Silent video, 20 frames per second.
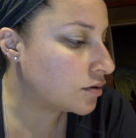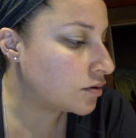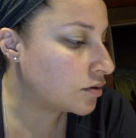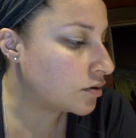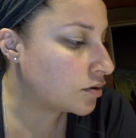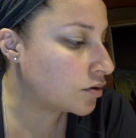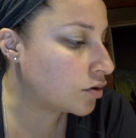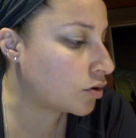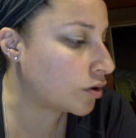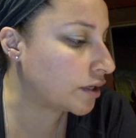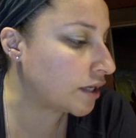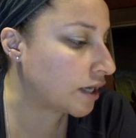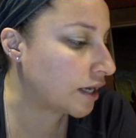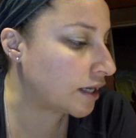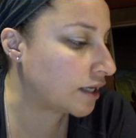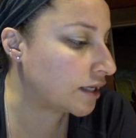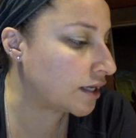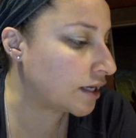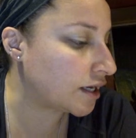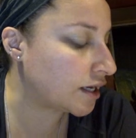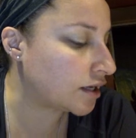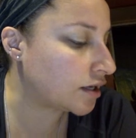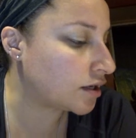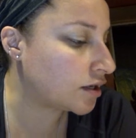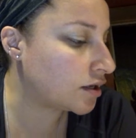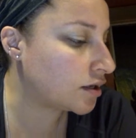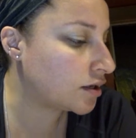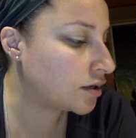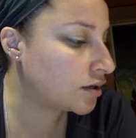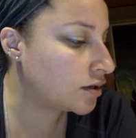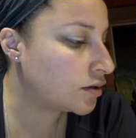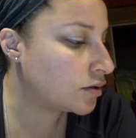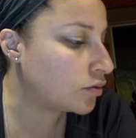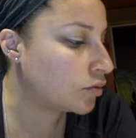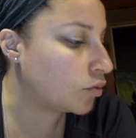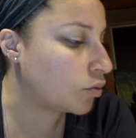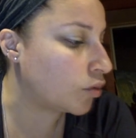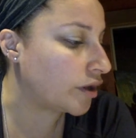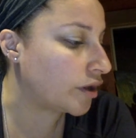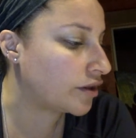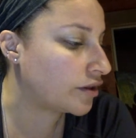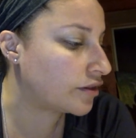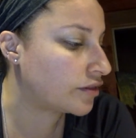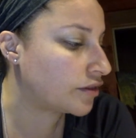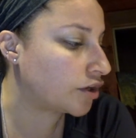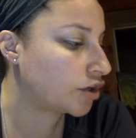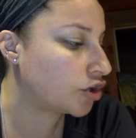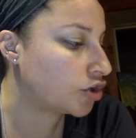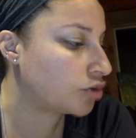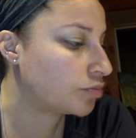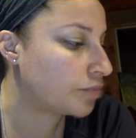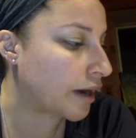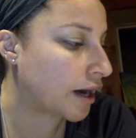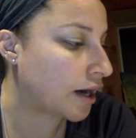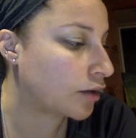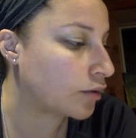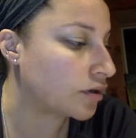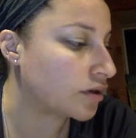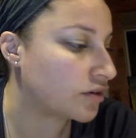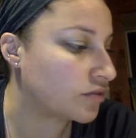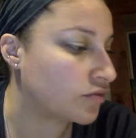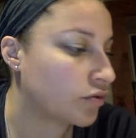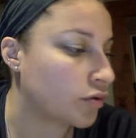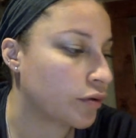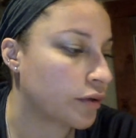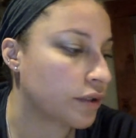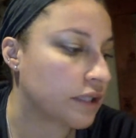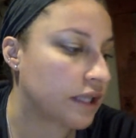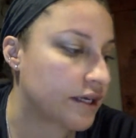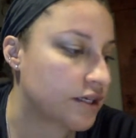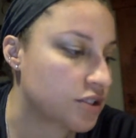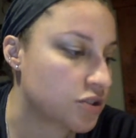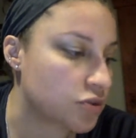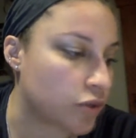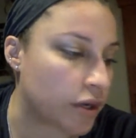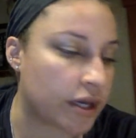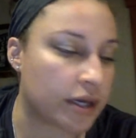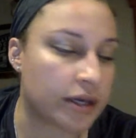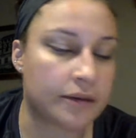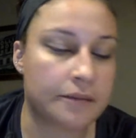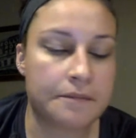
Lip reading: coordinate kick with a good backward and forward leg swing?